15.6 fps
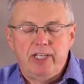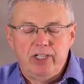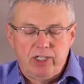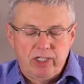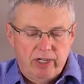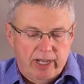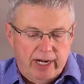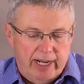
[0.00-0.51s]

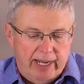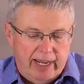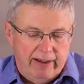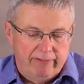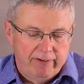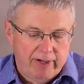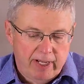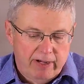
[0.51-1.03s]
is you got to
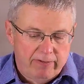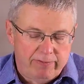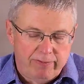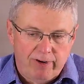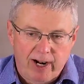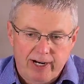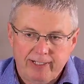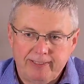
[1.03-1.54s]
have
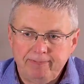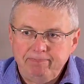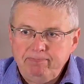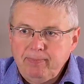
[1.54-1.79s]
front.